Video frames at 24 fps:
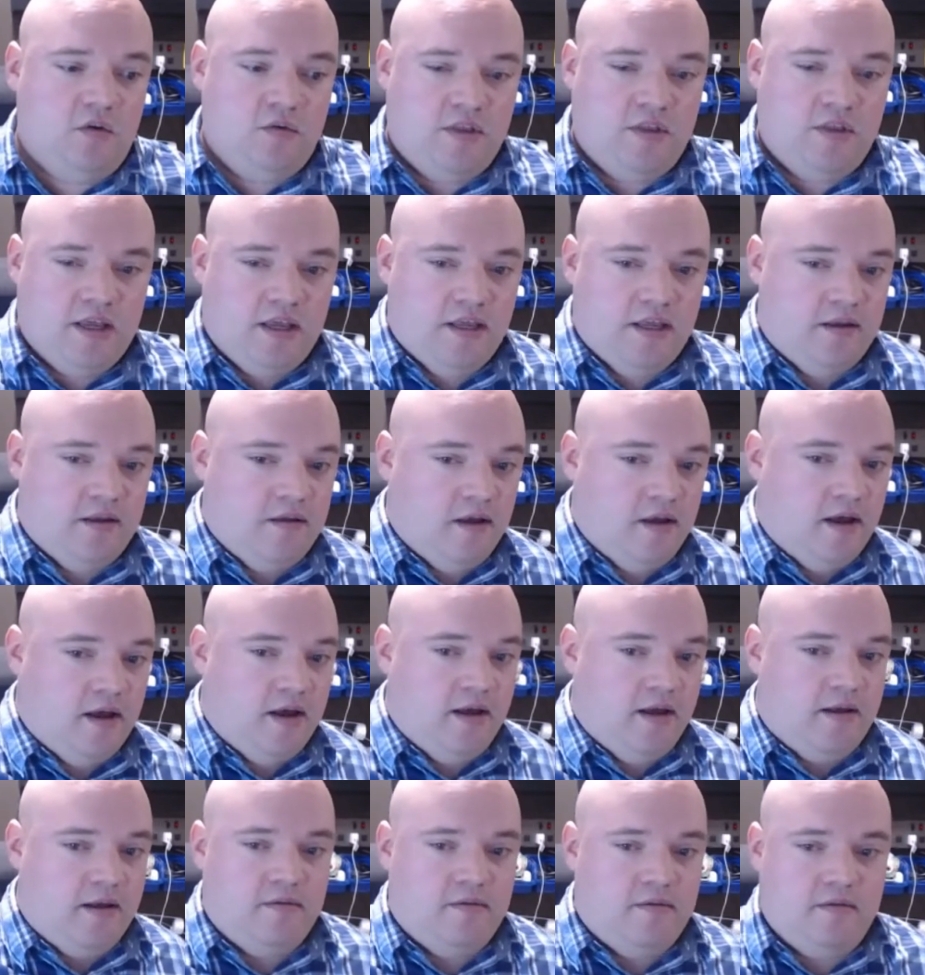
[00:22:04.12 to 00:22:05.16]
the
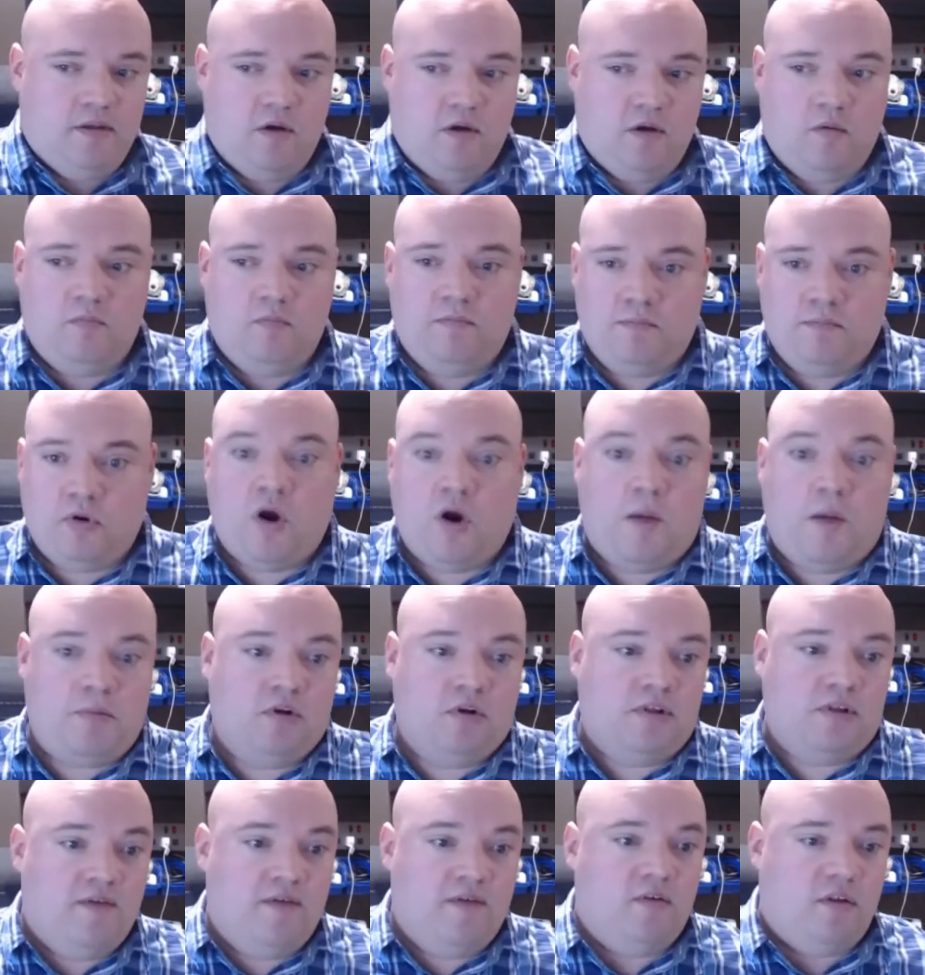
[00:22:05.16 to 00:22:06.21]
proper
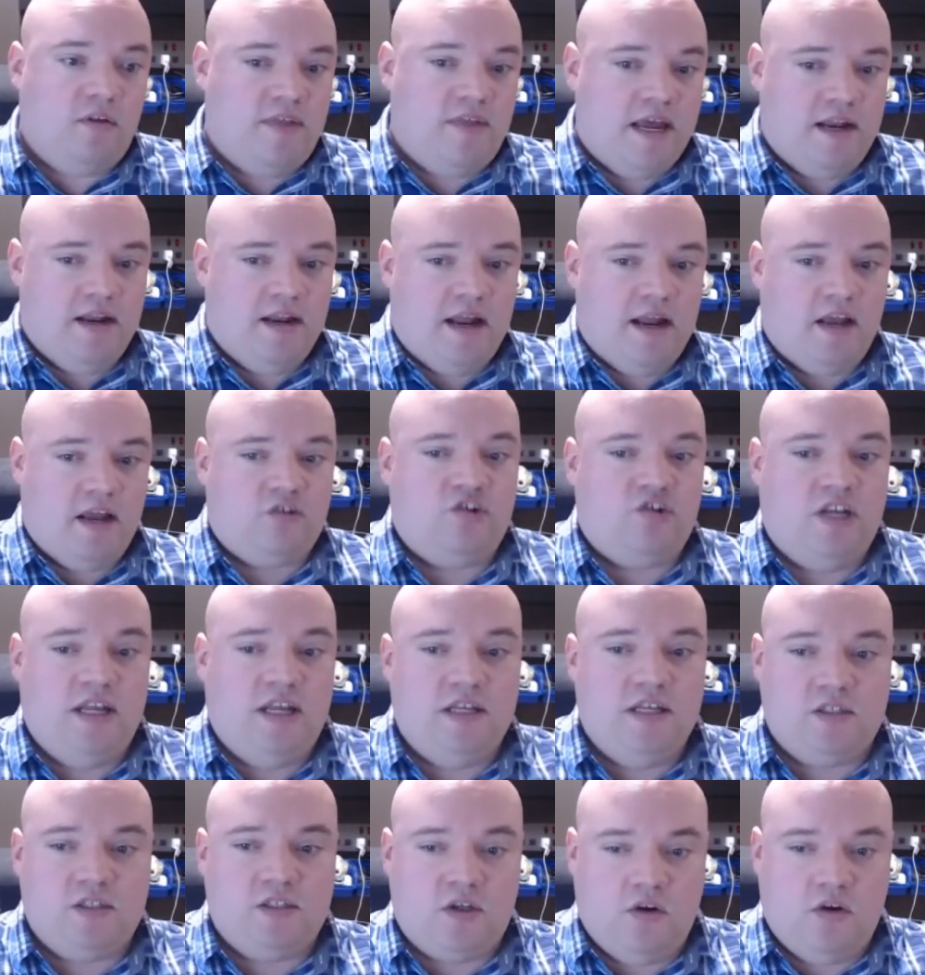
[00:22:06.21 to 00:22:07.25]
level that it actually
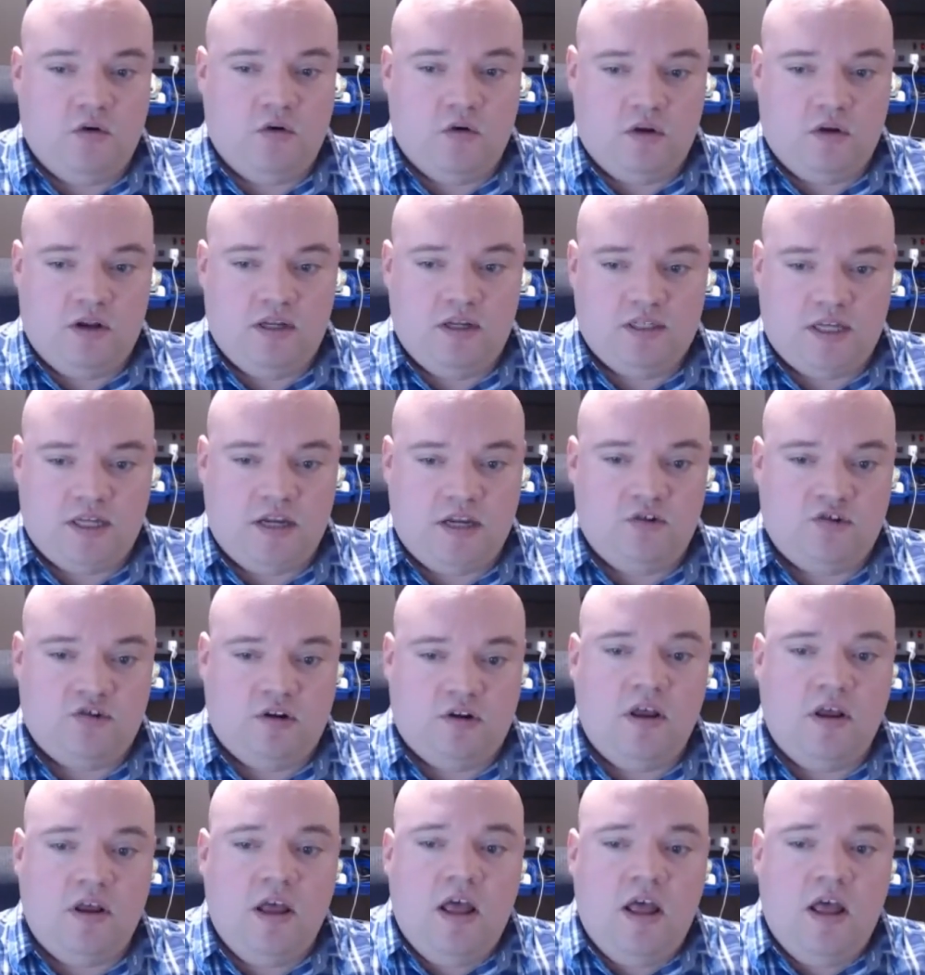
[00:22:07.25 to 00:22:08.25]
is to your organization.